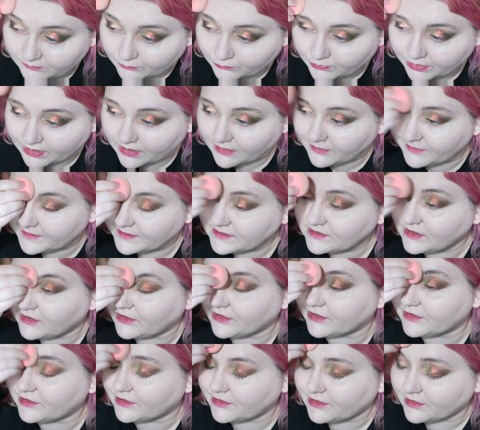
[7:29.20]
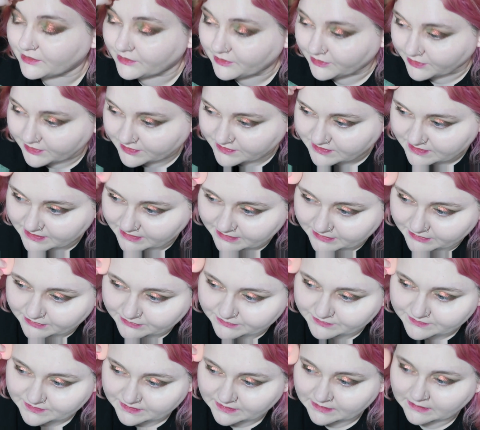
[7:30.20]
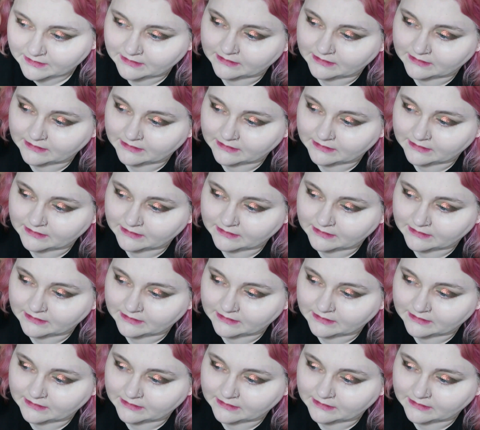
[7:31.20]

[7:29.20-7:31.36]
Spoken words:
we're always harder on ourselves